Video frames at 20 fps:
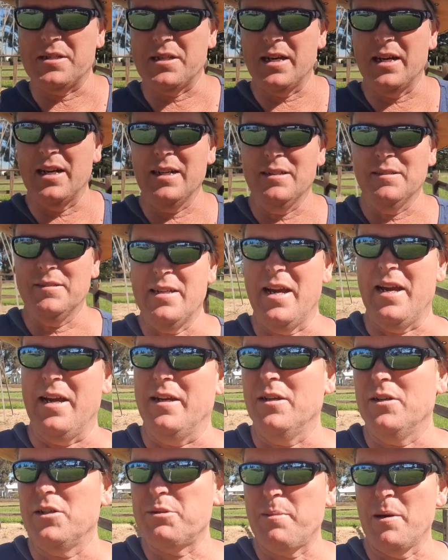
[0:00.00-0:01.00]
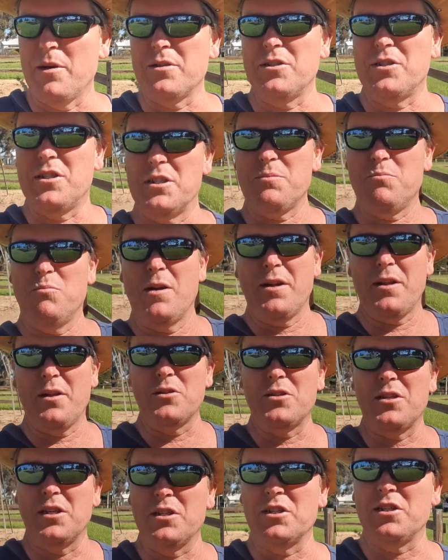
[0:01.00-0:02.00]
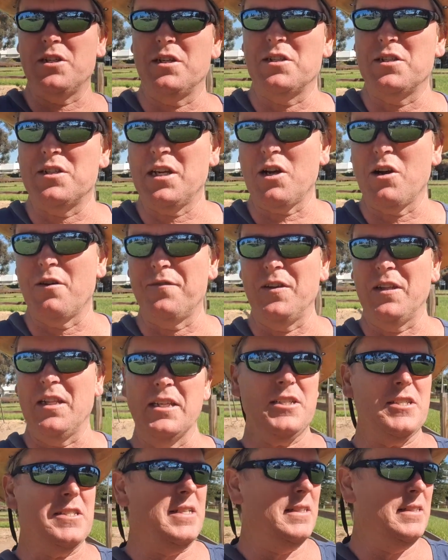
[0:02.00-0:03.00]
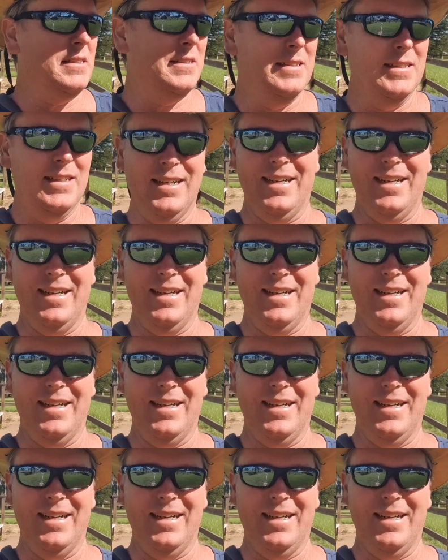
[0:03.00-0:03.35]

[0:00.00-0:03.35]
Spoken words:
But I suppose it's just one of those things you can tick off your list.